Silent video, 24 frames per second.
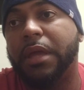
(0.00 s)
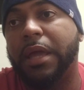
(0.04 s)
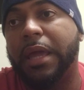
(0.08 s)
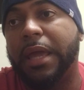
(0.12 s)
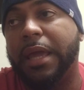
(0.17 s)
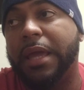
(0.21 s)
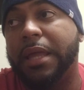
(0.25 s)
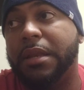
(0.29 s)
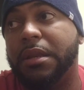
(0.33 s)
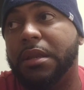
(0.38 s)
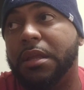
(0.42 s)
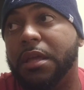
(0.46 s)

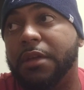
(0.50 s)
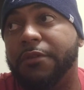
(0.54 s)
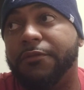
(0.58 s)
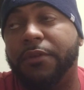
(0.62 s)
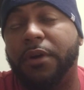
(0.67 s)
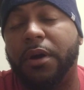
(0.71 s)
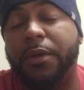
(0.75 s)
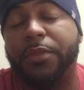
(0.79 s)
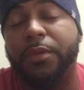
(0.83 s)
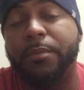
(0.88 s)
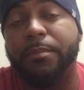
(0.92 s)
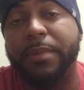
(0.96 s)
And he
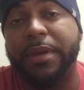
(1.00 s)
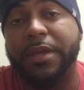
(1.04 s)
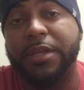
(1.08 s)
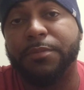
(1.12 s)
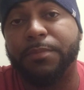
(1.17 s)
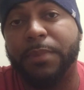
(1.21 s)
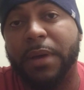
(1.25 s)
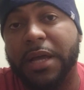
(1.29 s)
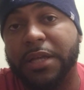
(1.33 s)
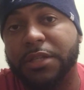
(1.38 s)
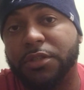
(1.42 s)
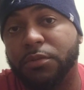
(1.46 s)
fought the
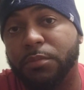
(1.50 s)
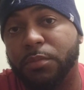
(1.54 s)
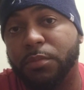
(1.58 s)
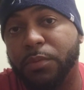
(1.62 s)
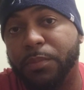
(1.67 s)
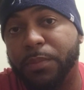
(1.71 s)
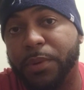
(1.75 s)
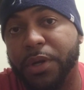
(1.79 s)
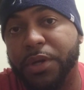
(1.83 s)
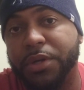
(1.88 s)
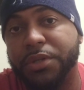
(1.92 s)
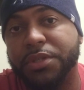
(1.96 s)
best
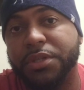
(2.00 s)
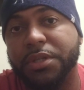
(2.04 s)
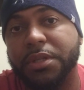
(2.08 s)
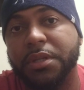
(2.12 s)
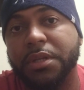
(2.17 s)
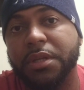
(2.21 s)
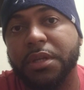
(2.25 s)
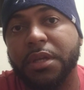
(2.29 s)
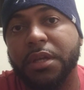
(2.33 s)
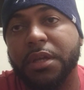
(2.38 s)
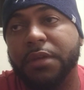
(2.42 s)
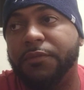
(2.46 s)
possible
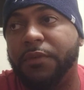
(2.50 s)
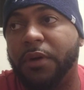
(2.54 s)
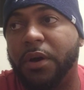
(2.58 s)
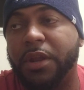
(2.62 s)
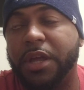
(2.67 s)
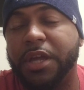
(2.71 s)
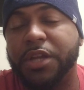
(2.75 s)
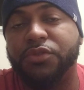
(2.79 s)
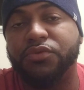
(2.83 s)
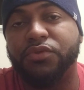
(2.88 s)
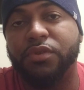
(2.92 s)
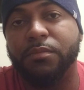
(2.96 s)
person. He
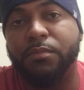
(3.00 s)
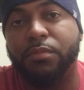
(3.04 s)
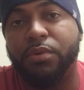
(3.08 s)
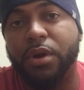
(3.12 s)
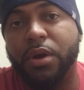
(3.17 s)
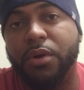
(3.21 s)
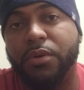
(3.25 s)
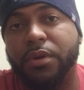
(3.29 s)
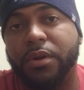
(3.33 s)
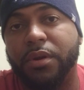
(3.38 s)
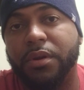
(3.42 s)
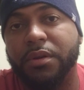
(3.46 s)
fought Adrian
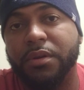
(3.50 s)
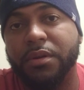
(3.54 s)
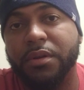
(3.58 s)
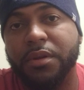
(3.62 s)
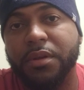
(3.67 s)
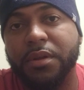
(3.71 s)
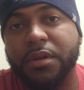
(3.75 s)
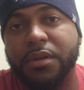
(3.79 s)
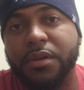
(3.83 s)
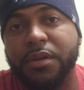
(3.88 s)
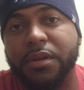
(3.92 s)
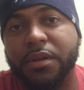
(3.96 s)
Broner,
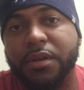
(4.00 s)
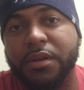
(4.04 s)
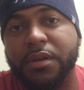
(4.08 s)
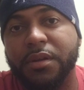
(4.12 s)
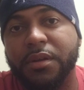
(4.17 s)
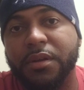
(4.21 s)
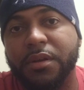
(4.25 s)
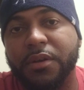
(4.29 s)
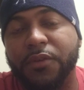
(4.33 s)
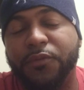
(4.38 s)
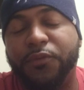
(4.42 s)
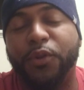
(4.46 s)

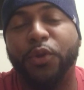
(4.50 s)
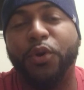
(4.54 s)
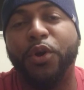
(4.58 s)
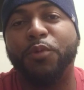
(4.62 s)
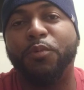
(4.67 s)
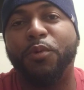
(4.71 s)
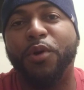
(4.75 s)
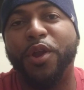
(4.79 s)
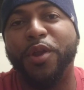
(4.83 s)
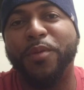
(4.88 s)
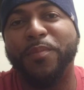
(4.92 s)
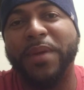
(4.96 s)
a
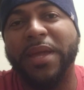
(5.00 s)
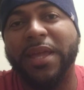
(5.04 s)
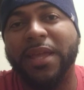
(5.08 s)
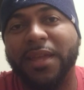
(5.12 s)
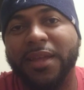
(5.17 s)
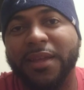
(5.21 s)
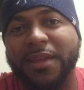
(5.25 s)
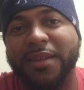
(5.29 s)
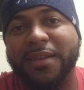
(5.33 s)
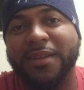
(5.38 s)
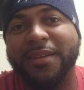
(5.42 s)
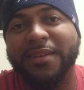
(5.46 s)
Floyd
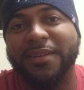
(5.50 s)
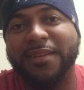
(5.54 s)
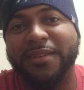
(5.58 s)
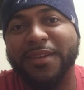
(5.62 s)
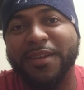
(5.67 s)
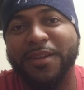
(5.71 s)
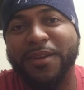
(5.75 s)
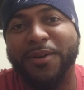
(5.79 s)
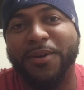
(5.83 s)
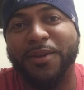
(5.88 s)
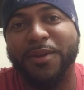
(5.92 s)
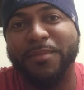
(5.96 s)
wannabe.
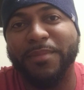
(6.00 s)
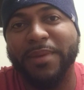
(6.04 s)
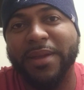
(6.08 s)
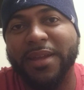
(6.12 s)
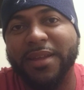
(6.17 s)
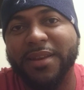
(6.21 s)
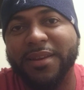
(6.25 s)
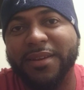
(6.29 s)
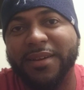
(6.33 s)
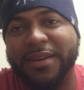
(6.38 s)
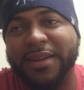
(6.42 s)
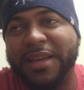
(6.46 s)
You know what I
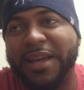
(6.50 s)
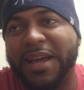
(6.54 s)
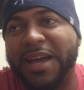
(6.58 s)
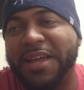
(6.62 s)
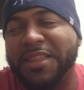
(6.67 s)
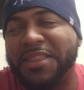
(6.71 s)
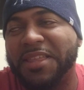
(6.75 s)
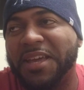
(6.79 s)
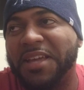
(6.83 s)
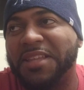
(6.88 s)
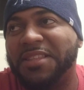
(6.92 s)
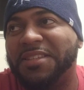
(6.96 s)
mean? A
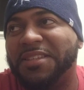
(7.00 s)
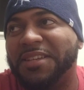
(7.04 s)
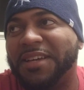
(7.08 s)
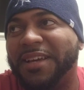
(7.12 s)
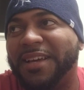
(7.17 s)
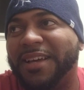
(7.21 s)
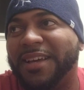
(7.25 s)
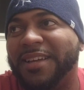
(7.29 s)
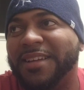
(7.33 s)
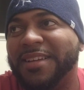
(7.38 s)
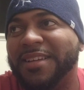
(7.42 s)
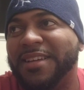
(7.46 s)
guy that
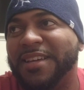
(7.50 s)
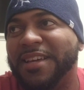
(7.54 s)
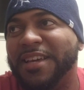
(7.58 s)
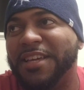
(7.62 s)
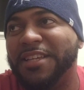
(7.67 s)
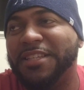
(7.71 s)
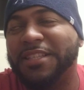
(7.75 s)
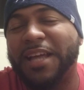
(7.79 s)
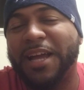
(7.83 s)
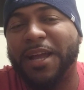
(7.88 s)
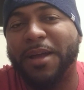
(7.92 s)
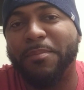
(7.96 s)
uh,
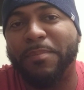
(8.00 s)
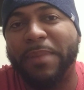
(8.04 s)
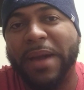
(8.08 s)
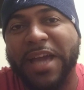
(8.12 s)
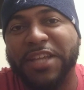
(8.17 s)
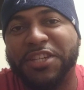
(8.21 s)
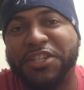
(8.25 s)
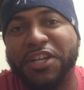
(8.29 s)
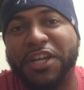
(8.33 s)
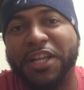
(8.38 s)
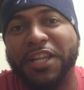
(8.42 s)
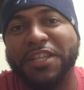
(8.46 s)
he's like a
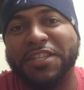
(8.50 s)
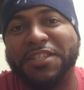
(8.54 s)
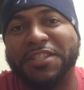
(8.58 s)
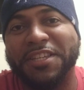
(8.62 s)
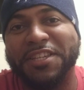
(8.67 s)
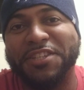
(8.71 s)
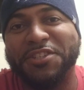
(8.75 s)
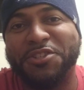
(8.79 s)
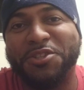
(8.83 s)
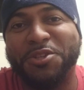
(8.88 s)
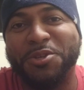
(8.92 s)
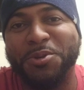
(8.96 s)

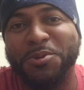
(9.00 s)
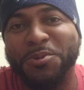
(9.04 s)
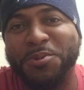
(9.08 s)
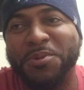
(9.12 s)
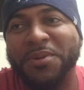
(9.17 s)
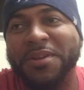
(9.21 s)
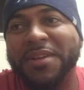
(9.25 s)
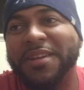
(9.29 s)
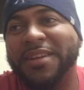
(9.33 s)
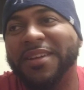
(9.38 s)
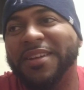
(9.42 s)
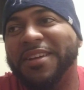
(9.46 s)
Patroclus is
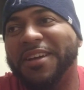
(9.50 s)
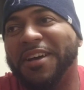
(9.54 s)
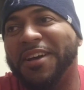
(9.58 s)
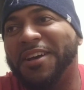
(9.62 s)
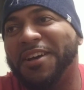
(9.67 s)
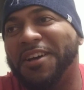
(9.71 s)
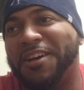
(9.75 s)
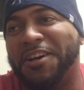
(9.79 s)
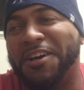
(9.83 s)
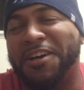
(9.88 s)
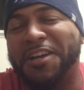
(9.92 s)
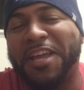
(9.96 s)
to uh,
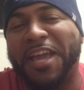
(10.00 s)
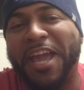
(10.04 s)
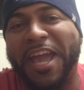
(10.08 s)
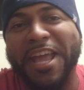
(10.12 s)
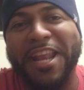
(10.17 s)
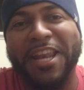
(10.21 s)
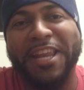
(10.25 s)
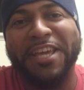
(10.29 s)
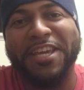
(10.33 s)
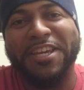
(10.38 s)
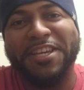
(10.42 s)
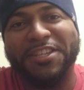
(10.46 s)
uh,
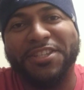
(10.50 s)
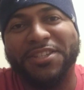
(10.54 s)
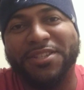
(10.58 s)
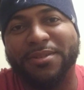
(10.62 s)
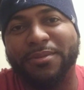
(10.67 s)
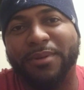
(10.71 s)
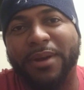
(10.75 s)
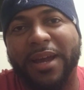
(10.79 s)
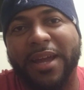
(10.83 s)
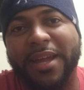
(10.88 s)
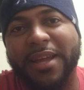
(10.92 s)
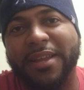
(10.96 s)

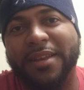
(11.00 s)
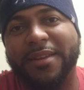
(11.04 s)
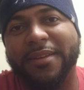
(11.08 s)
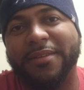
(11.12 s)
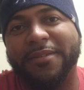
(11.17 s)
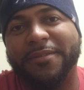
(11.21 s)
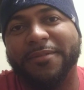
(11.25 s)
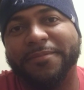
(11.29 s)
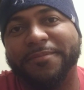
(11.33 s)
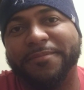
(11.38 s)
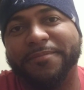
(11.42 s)
Achilles, right?